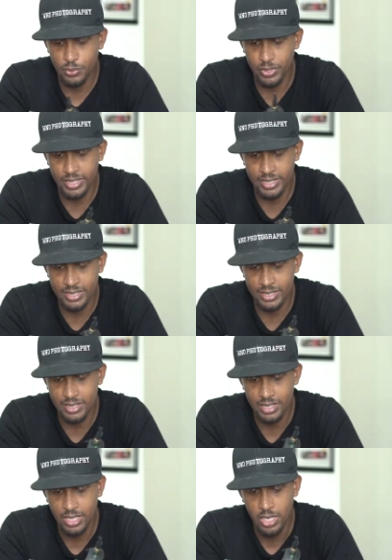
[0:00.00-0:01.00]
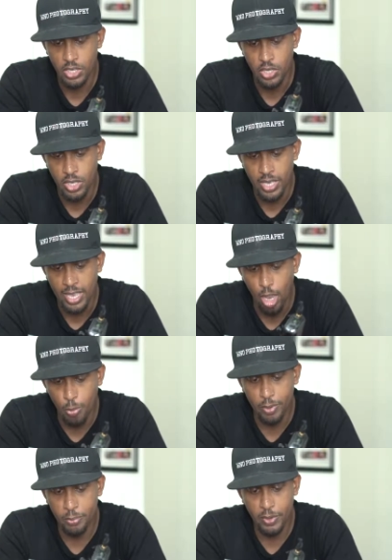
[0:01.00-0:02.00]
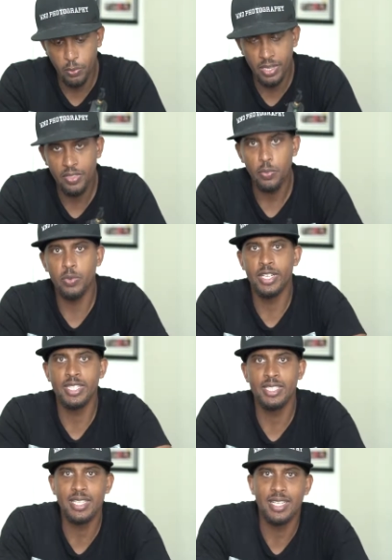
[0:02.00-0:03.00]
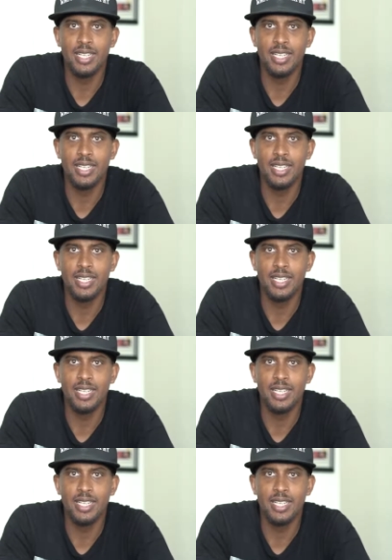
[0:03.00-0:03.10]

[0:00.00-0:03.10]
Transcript: was helping me with was